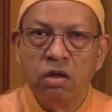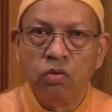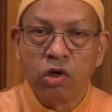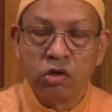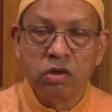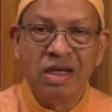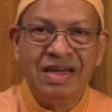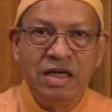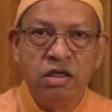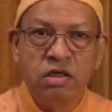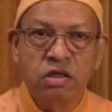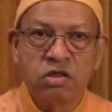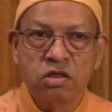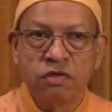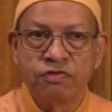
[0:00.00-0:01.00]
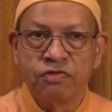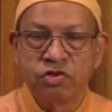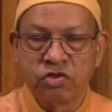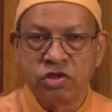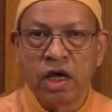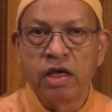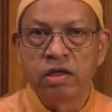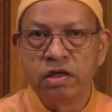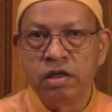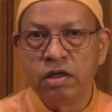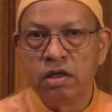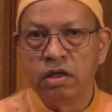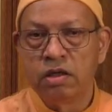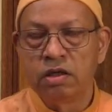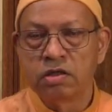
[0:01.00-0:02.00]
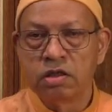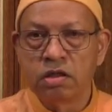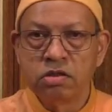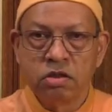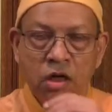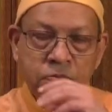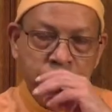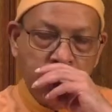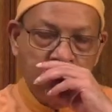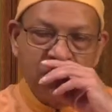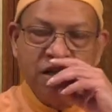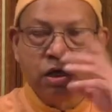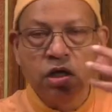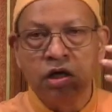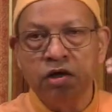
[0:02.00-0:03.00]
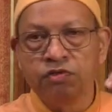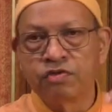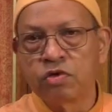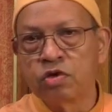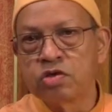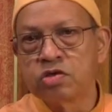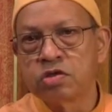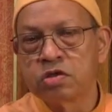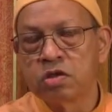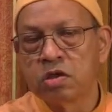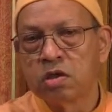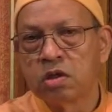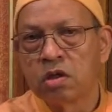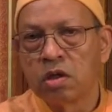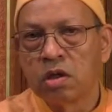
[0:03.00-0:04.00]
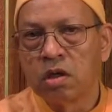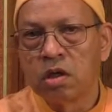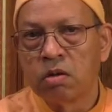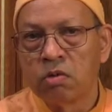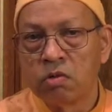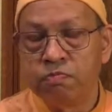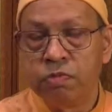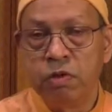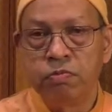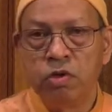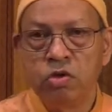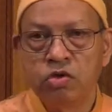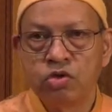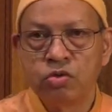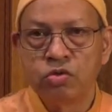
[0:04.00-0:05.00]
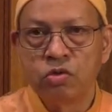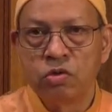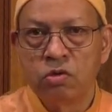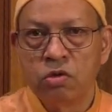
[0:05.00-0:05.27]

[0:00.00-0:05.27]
of the leaders of society, in the sense, not politically, of course, but people used to